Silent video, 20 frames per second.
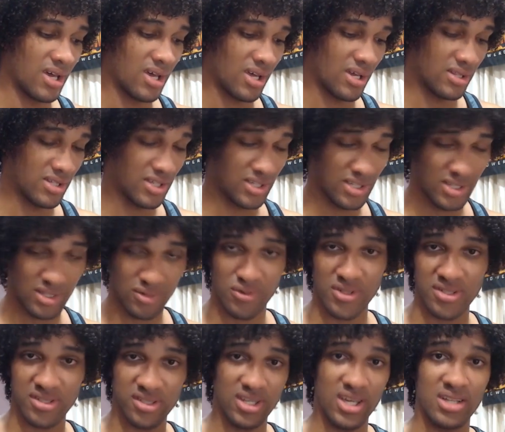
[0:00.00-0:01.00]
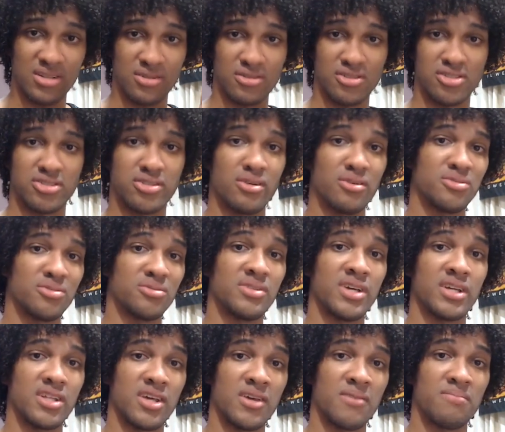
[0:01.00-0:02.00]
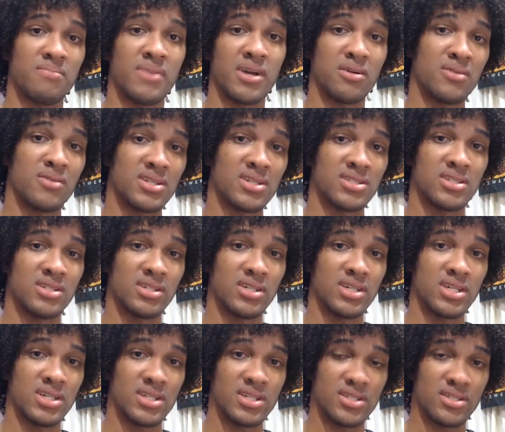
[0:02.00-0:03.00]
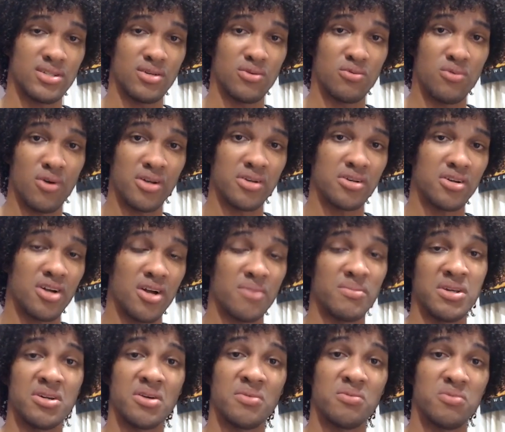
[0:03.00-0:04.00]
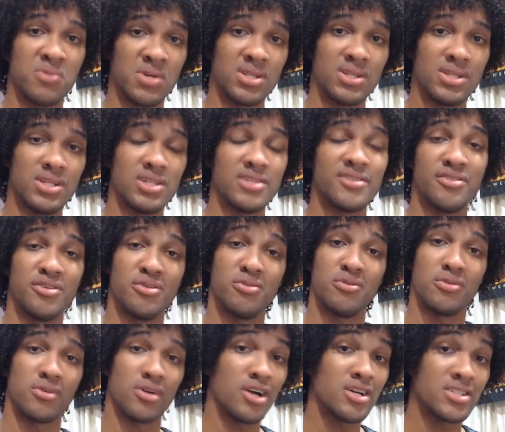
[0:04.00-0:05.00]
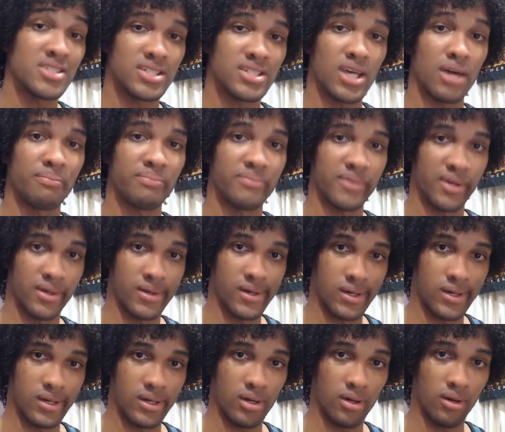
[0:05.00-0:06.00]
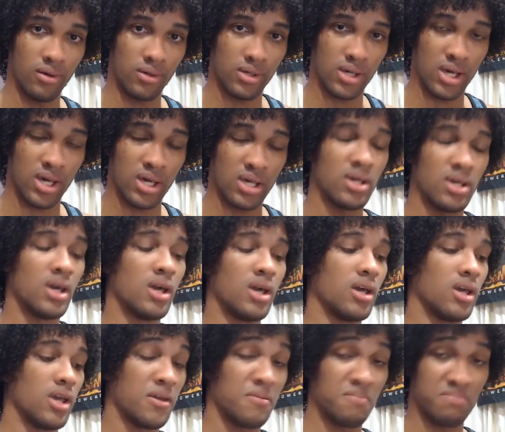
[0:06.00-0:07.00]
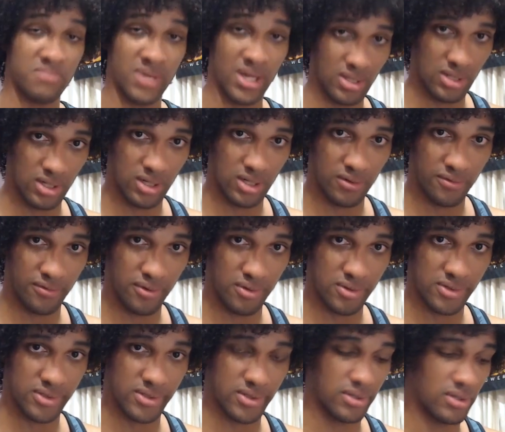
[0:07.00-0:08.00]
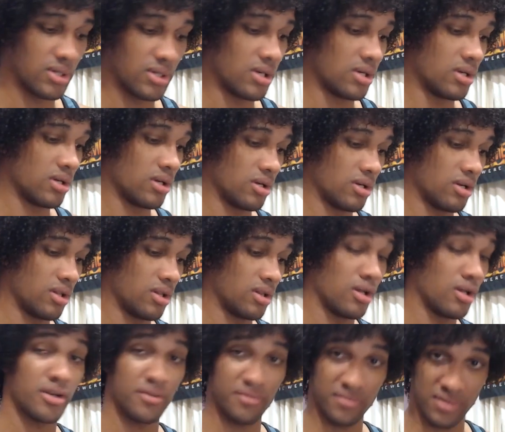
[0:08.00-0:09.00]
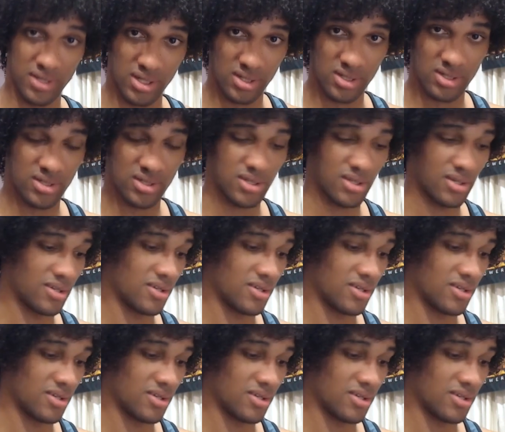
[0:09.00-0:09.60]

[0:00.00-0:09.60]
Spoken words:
this is once again to show you that Impact Wrestling is the one coming up with this new concept. Okay, Impact did it first. A lot of things.